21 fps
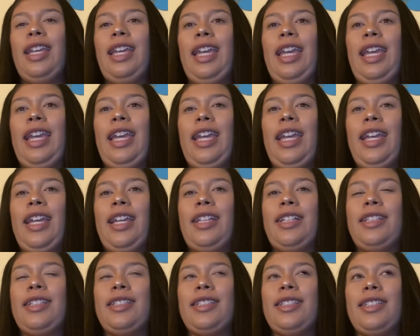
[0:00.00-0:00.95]
And,
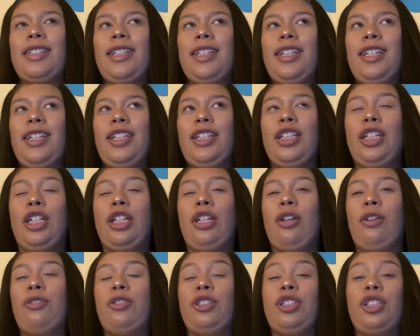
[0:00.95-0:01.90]
you
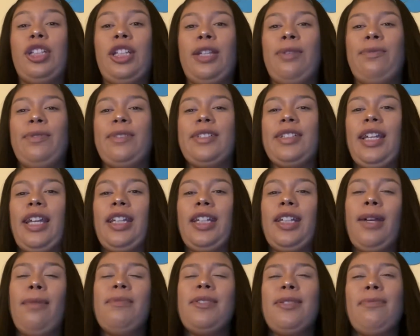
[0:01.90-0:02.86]
know, she was like,
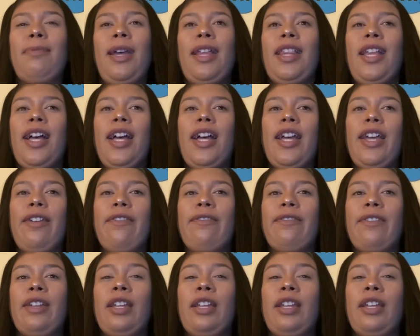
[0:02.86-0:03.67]
come to my live.